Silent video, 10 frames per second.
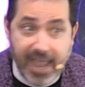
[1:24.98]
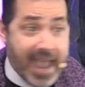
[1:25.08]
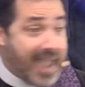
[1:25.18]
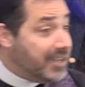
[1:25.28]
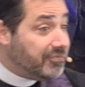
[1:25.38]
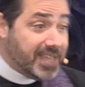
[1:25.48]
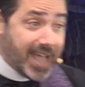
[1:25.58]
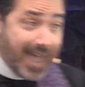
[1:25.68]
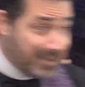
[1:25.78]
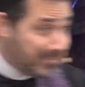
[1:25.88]
And if the
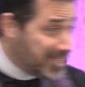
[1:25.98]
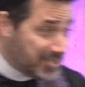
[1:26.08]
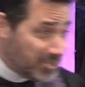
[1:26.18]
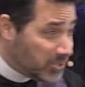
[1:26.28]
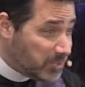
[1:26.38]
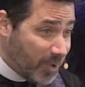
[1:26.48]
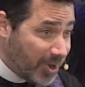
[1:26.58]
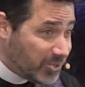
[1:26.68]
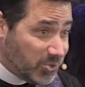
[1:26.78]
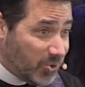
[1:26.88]
item doesn't
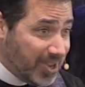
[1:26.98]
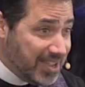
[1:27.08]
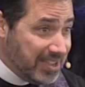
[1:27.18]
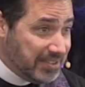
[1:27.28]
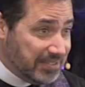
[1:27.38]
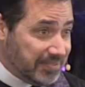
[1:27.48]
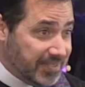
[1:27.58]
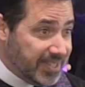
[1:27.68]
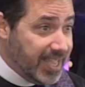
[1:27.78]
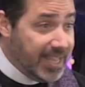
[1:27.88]
spark joy,
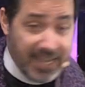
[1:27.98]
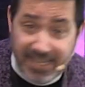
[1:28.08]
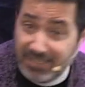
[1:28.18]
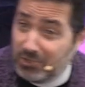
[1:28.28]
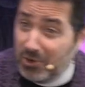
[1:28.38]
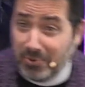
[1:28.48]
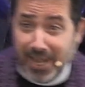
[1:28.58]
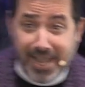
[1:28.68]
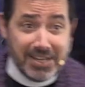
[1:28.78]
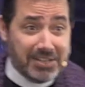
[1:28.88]
it is
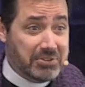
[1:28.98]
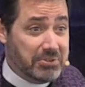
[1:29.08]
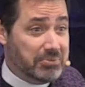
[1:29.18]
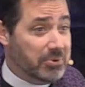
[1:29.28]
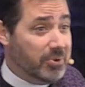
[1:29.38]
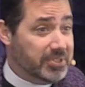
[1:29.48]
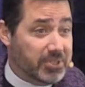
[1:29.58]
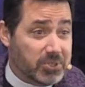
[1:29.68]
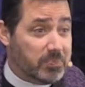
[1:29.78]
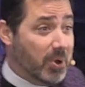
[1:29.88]
donated or
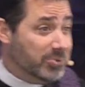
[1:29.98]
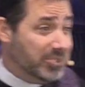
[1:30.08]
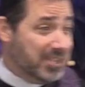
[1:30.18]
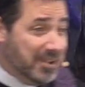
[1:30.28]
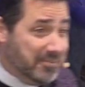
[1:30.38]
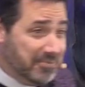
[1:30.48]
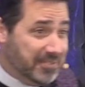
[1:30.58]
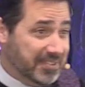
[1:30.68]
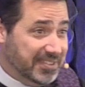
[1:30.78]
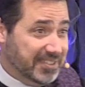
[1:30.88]
disposed of.
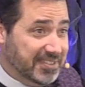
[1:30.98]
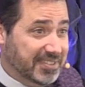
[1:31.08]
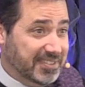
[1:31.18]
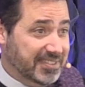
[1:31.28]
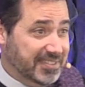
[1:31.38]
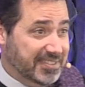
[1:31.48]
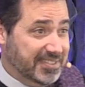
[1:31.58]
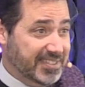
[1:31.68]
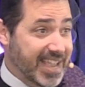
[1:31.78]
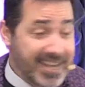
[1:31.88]

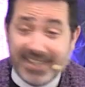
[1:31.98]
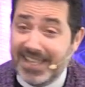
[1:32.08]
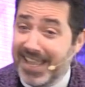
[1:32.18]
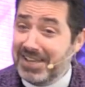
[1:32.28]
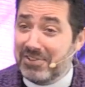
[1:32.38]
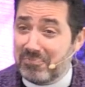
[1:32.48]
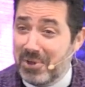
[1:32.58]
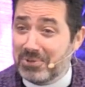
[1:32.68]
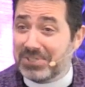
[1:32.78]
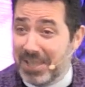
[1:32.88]
And at the end of
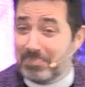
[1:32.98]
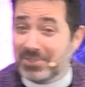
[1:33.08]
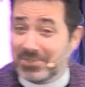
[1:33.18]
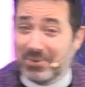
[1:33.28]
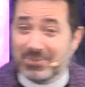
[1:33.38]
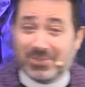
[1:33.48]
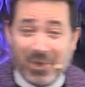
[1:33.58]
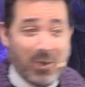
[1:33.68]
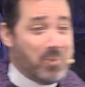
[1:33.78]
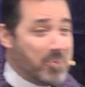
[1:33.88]
most episodes, the
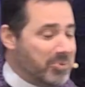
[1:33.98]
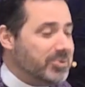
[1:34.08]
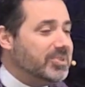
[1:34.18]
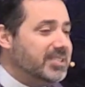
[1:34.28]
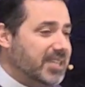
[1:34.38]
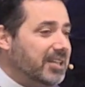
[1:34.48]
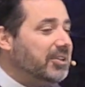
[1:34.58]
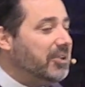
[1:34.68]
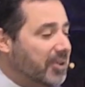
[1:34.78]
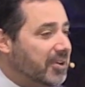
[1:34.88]
homeowners tell
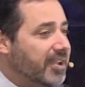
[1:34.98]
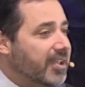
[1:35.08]
her